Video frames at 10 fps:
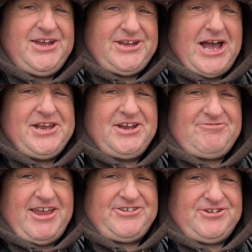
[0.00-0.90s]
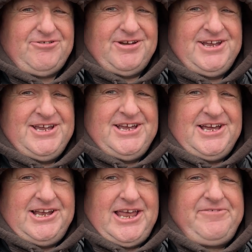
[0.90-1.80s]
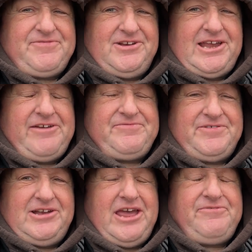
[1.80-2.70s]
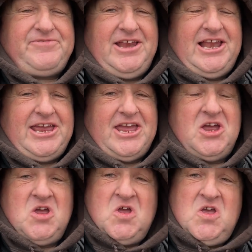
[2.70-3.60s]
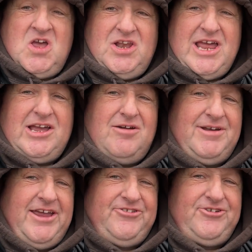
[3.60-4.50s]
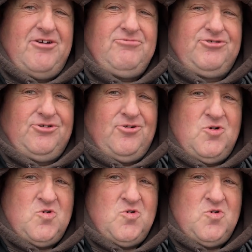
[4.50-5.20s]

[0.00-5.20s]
Guy in a grey suit. Lefty Lee. Lego League, Scott Russell.